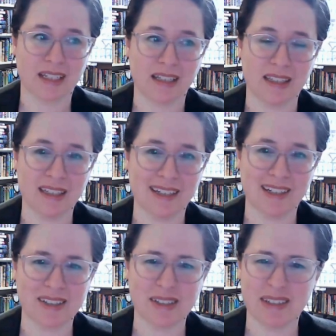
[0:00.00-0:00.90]
I think it
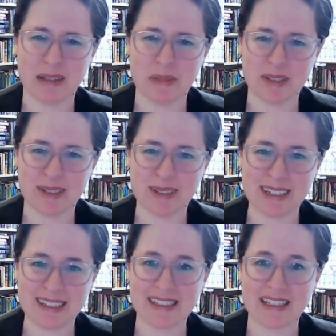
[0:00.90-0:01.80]
also
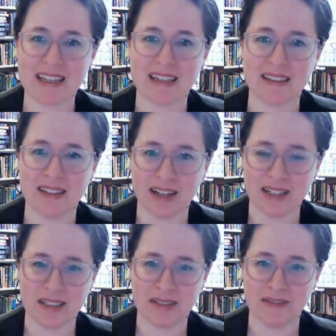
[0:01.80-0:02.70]
demonstrates like a lot
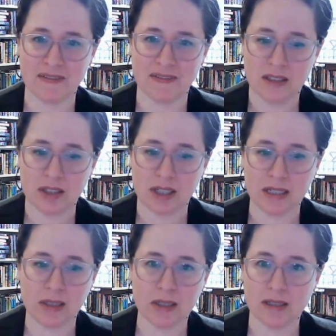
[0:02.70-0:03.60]
of
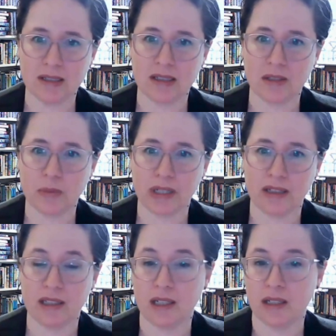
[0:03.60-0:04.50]
changes in the way
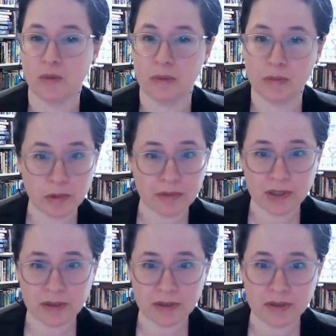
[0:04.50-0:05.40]
that women were
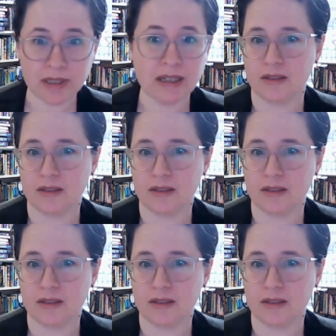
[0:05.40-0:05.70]
viewed.